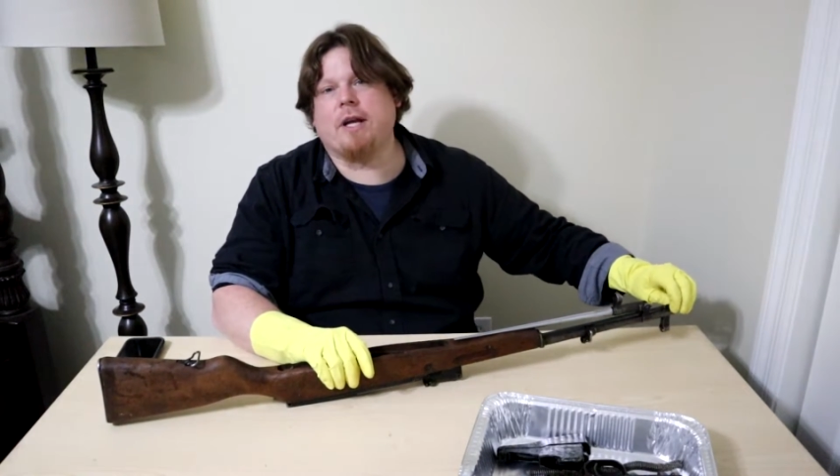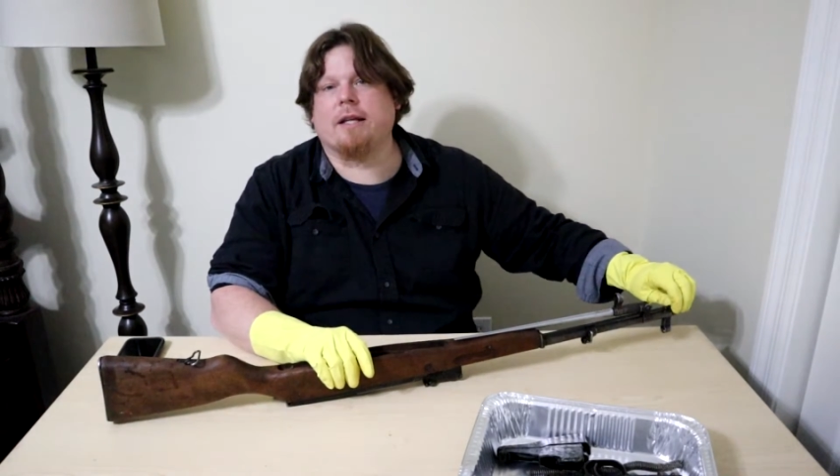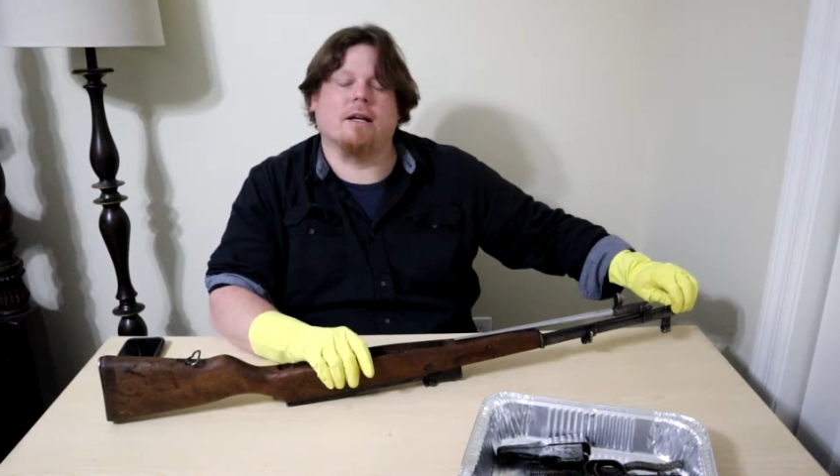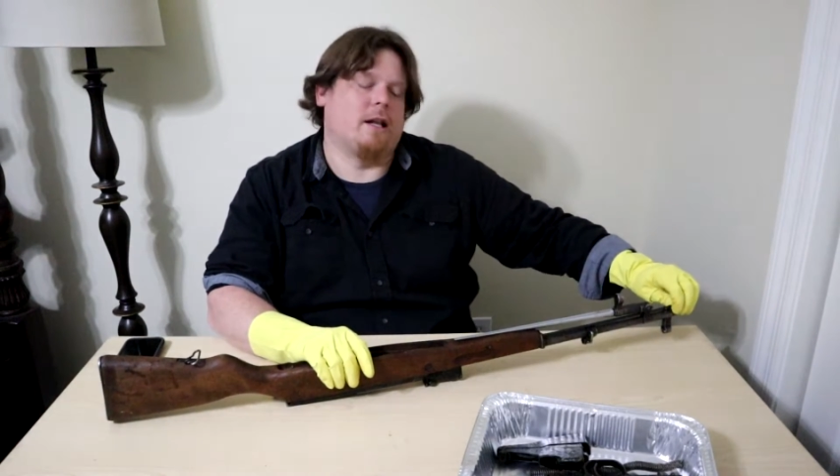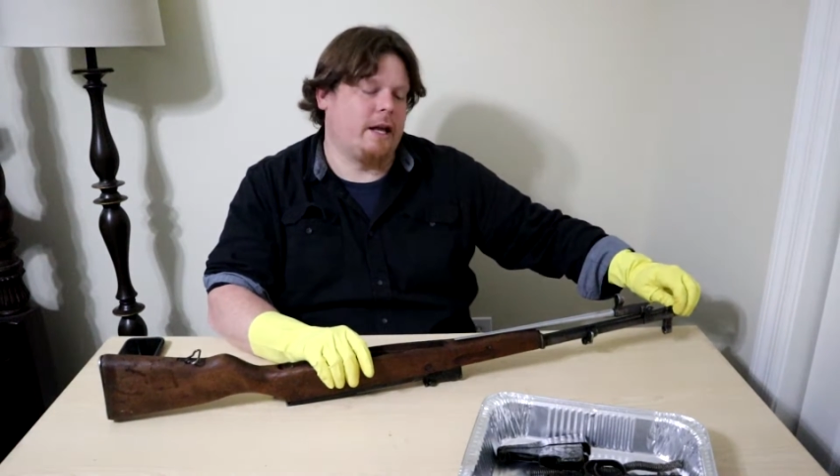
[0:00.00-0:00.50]

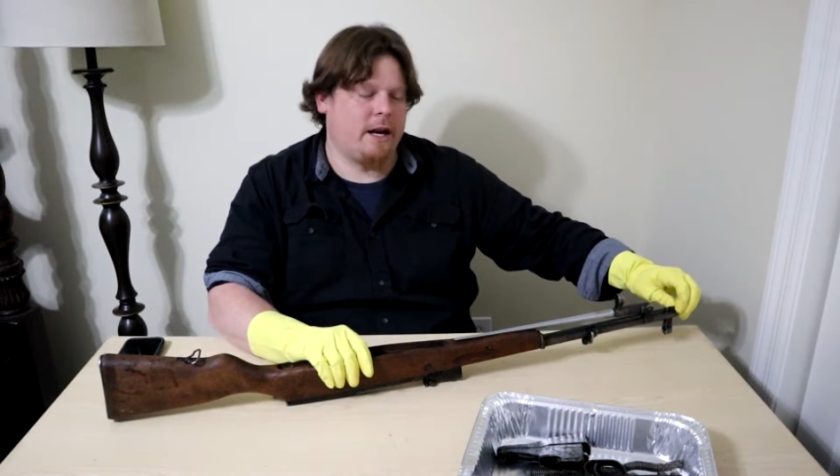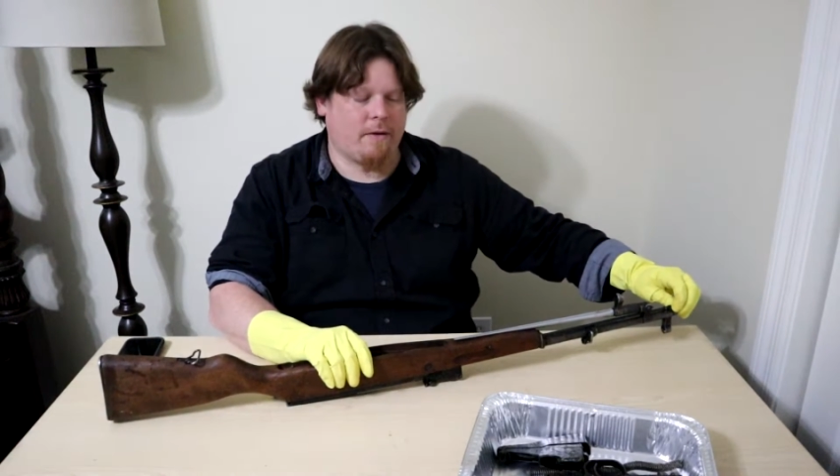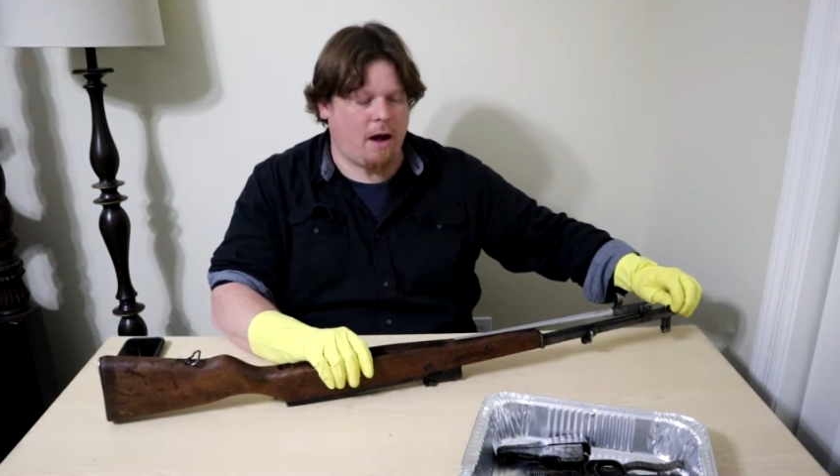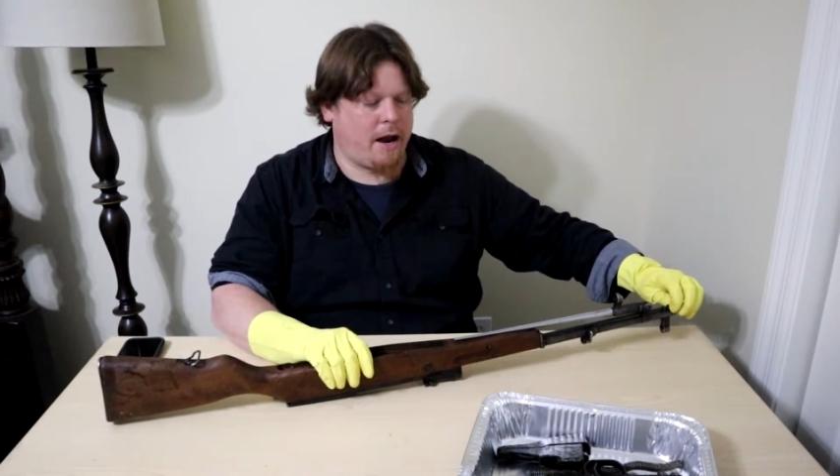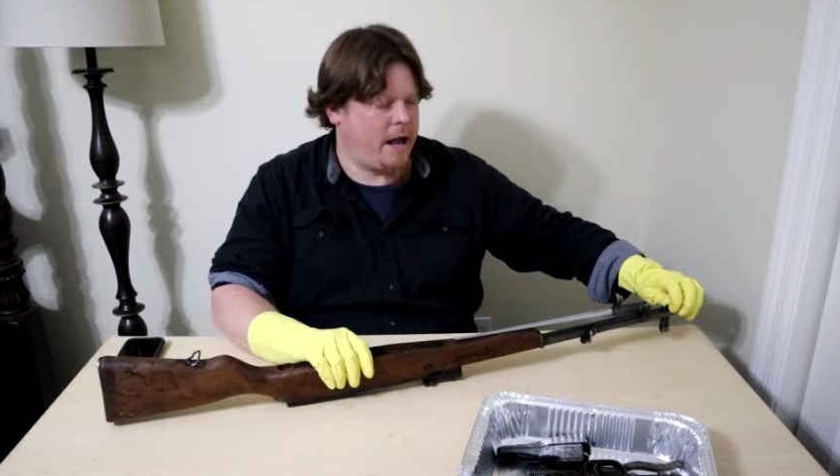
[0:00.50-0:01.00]
take the cleaning
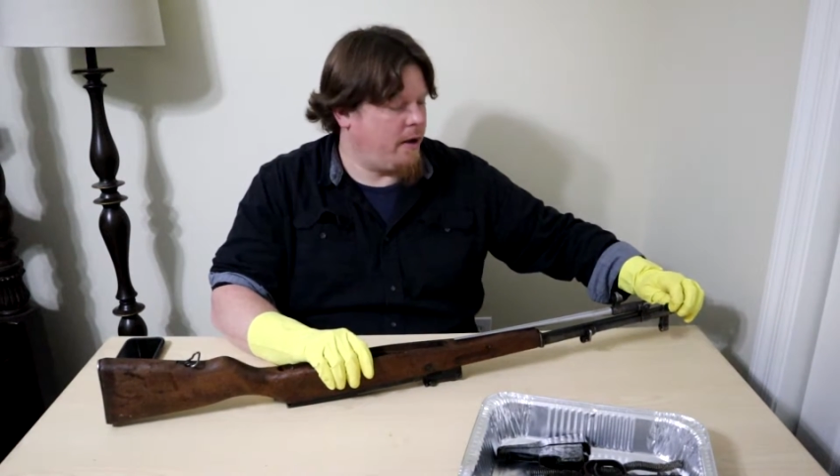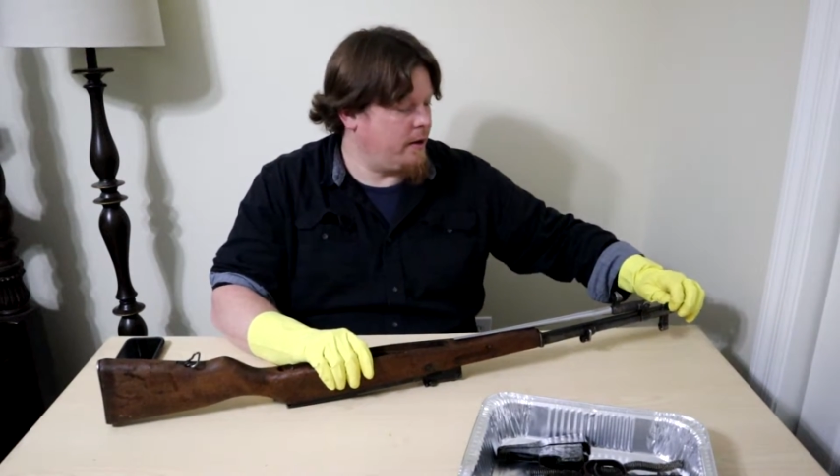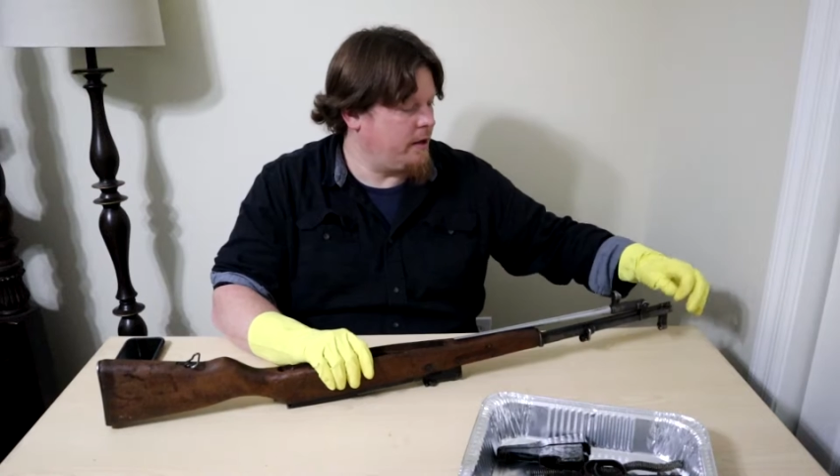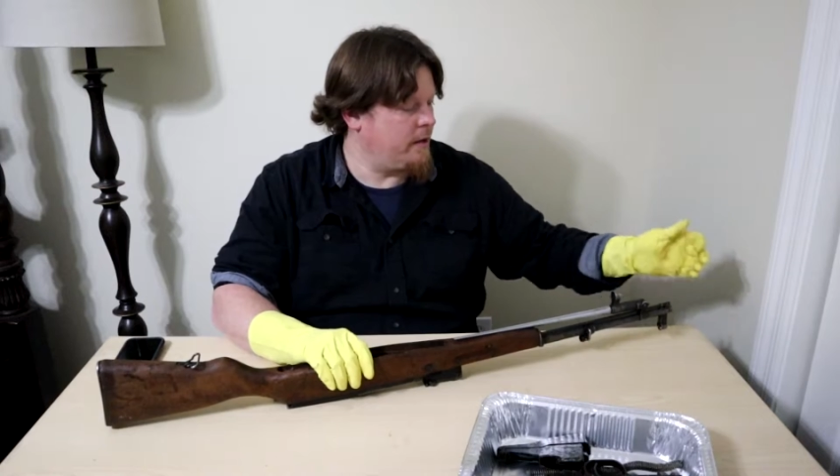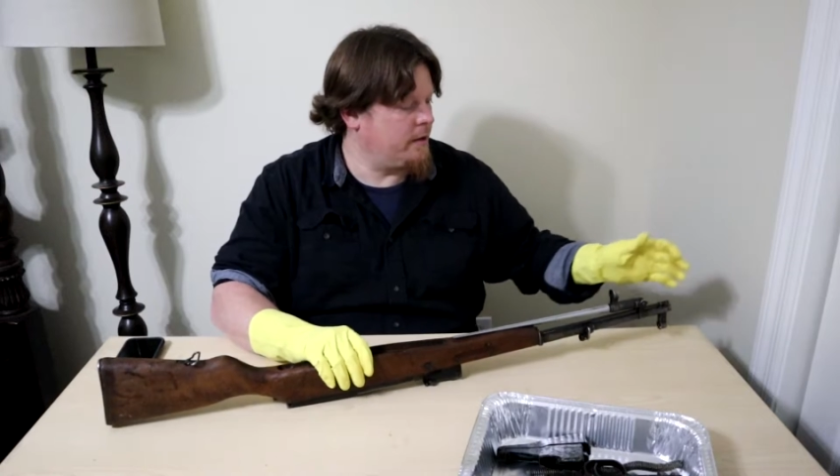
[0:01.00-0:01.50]
rod out.